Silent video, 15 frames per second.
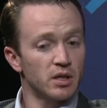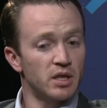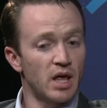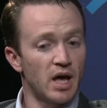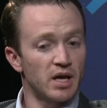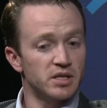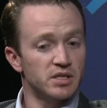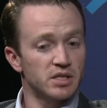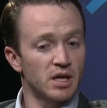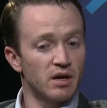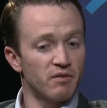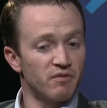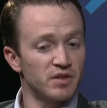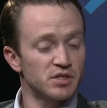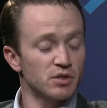that
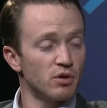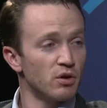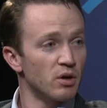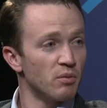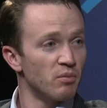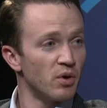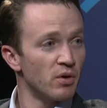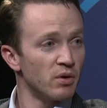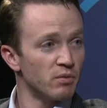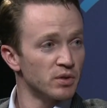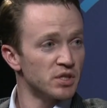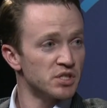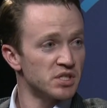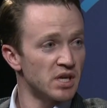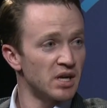uh, physical component with
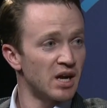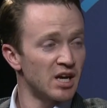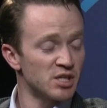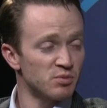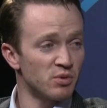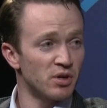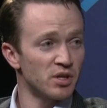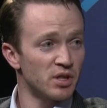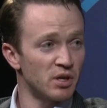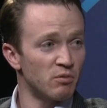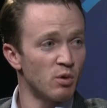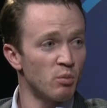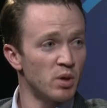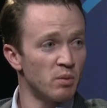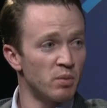the state hospital, I think,
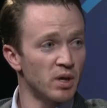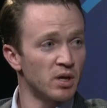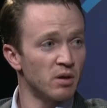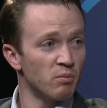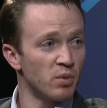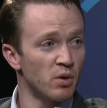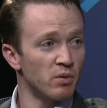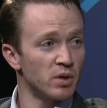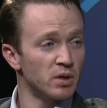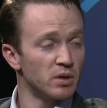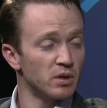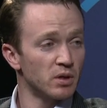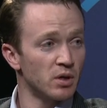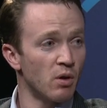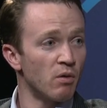will be a big component
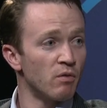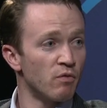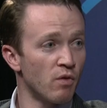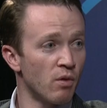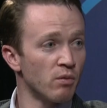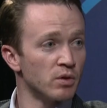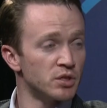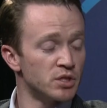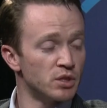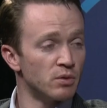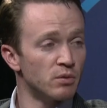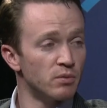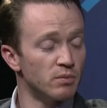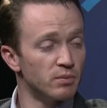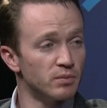going forward,
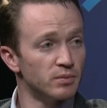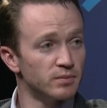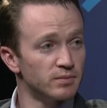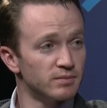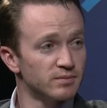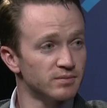too. Uh,